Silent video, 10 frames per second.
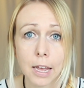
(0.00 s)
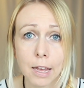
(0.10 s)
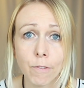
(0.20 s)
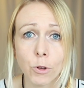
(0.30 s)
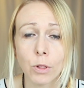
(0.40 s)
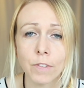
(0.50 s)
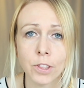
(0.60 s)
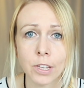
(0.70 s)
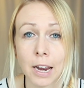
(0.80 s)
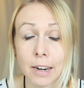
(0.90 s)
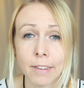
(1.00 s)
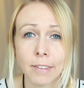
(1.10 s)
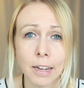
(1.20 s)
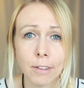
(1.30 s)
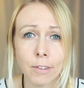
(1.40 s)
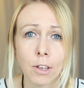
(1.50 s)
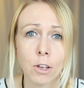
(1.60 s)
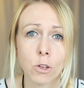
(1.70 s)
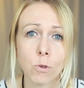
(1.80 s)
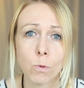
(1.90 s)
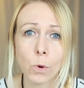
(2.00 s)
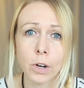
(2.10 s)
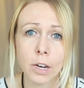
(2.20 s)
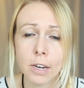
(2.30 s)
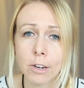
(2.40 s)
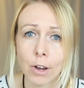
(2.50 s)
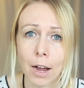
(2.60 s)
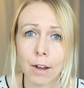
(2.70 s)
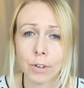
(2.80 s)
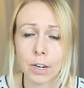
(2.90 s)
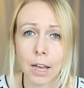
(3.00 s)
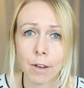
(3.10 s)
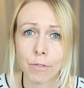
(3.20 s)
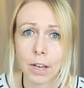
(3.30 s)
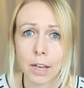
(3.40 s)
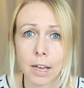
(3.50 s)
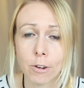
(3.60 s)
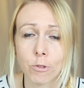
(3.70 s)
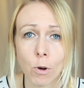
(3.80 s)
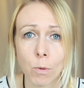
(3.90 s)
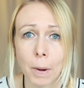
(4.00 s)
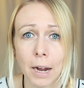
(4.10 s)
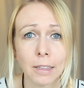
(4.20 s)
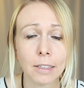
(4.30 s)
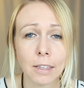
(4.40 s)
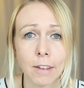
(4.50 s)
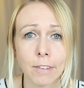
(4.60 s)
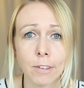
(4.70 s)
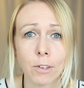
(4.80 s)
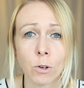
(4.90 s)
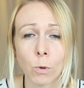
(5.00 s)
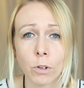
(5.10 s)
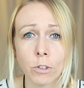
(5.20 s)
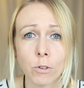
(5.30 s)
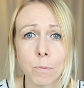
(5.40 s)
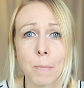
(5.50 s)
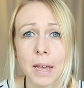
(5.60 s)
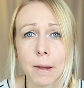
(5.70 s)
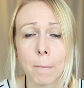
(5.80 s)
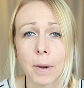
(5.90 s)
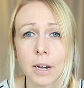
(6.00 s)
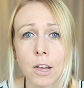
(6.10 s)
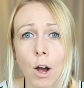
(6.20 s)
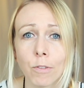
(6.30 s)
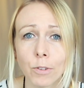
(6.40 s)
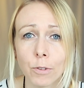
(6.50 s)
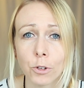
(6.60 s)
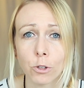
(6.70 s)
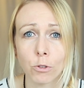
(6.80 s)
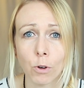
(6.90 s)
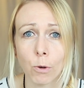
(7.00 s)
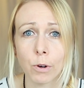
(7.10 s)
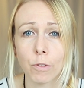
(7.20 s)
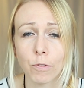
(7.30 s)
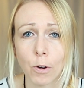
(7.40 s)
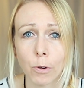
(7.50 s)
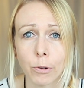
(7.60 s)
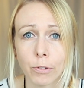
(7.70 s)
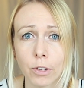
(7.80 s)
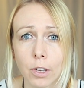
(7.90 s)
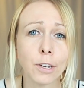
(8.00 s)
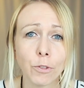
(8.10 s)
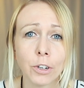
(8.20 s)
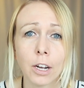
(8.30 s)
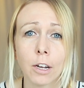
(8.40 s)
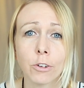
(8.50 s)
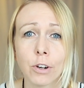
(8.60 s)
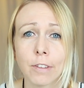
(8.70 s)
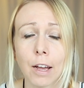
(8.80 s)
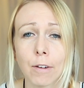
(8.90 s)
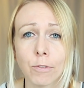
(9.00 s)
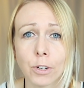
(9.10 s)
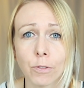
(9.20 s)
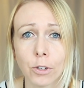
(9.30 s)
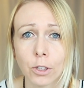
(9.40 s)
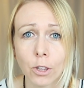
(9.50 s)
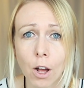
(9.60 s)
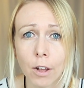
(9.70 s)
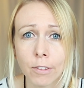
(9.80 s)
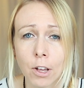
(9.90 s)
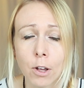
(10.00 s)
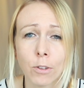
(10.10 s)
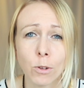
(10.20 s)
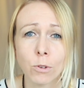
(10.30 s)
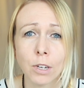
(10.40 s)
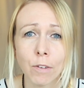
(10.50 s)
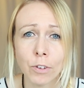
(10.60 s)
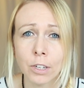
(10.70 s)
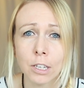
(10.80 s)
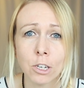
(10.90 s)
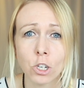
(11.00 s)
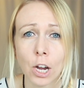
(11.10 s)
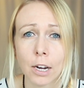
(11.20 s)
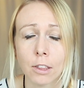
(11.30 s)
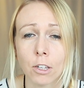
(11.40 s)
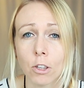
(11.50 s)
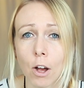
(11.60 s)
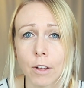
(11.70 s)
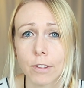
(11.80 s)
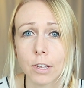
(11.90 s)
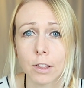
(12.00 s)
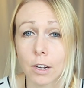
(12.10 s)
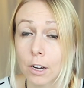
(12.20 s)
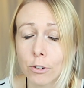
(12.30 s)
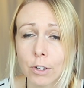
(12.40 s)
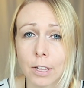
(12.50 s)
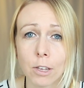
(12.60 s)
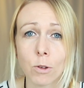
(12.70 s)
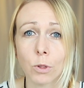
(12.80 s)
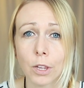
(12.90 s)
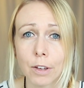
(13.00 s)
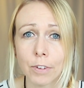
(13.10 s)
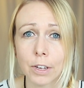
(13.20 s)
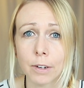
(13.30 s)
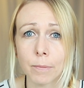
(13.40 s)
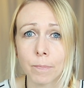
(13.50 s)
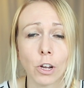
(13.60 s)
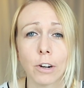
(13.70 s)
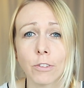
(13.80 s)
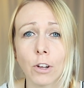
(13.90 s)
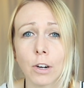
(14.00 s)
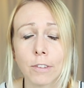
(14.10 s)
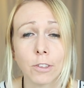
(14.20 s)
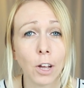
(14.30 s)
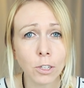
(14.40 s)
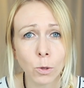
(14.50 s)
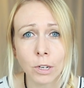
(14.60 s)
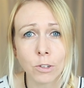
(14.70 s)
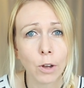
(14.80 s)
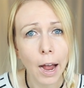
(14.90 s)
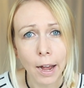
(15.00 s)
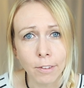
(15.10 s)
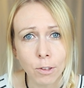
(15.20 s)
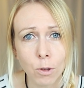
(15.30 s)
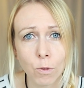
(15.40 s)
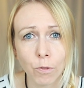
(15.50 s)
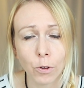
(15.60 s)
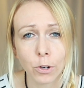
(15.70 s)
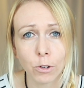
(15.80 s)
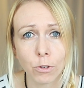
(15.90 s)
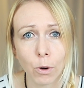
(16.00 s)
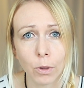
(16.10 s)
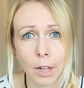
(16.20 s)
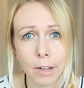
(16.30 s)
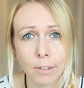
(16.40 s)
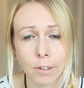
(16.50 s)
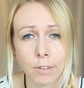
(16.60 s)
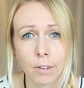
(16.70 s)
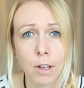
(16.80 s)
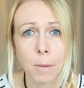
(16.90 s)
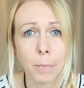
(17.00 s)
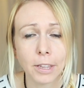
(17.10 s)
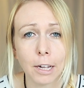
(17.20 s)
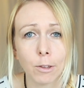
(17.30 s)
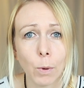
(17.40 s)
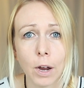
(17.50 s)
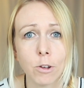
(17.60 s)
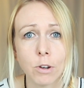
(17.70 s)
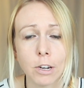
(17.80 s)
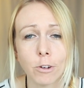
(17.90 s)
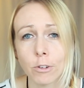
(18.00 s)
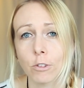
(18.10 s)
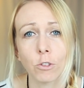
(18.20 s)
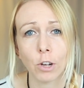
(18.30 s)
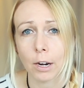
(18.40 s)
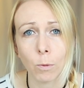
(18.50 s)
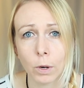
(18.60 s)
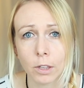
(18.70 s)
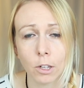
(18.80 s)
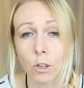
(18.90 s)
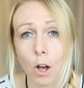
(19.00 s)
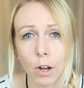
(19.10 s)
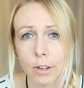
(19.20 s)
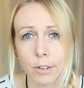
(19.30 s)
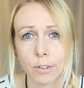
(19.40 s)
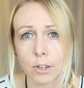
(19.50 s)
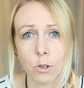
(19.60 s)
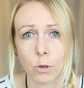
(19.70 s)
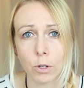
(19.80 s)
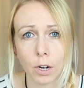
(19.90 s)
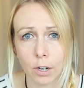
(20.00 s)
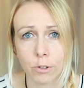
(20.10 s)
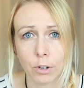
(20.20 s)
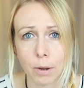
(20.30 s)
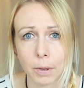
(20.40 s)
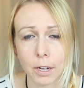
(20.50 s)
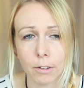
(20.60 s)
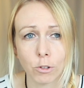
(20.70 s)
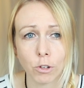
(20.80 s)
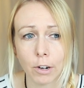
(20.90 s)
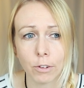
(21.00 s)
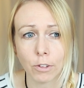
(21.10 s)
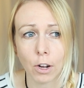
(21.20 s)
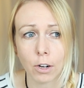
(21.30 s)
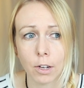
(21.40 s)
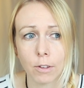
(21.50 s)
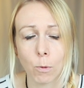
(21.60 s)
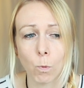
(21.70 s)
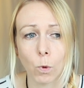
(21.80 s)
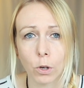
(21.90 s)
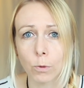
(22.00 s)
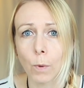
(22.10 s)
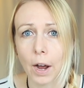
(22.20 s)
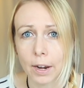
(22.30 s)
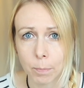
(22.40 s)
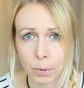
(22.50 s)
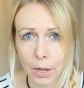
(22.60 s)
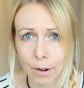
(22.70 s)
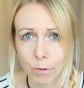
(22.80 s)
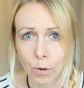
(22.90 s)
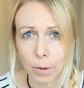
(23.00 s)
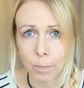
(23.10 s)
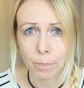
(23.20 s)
If you live in the United States, you would need to have an FAA drone pilot license in order to make money off of your drone photos. Different countries have different laws, so definitely check the laws in the country that you live in. Shutterstock is not going to ask you for your drone license, but that's why you need to just check what the law is in your country, because Shutterstock is a worldwide platform.